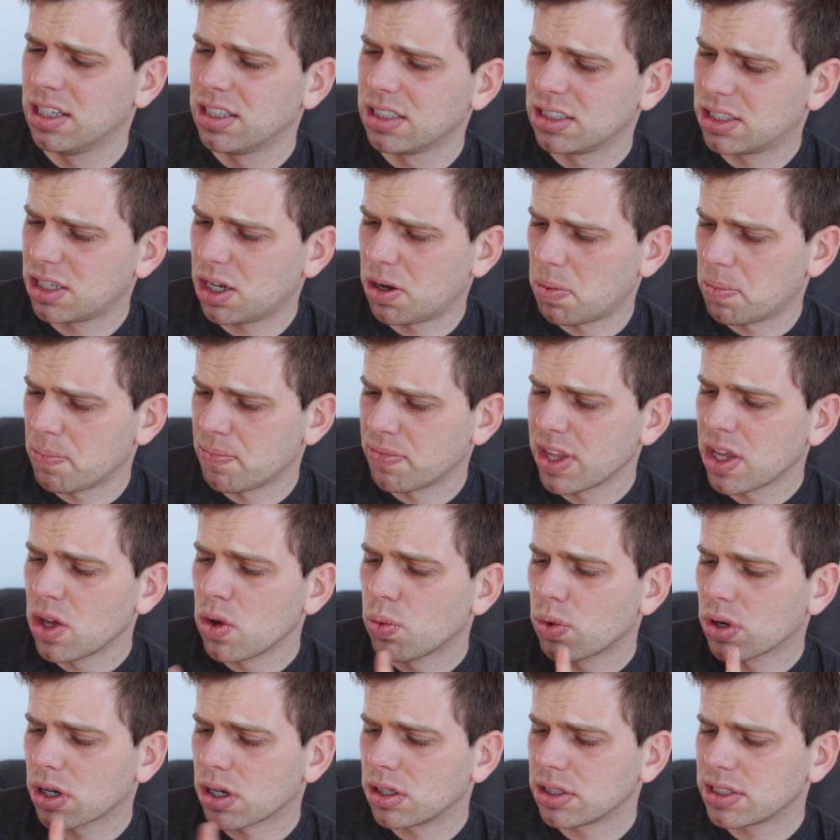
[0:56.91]
So
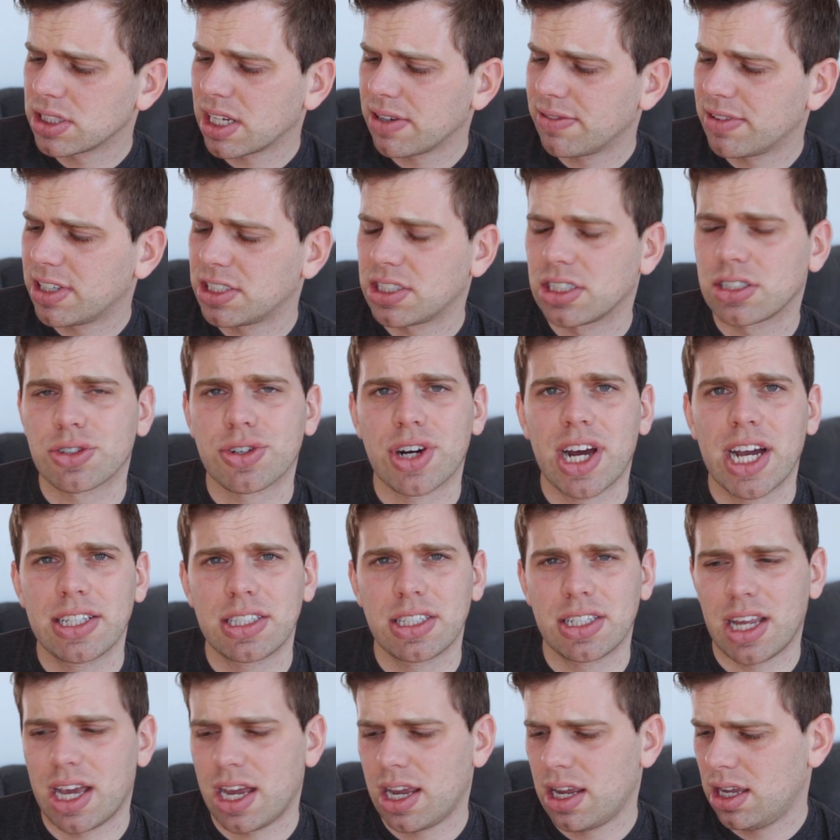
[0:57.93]
we're going to give these a try
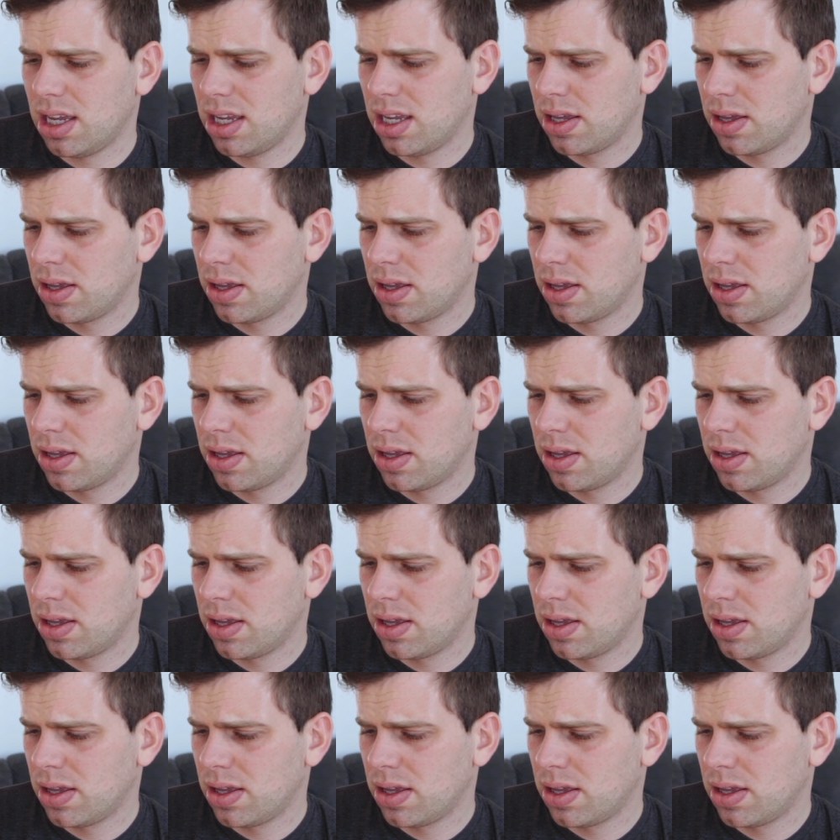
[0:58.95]
today.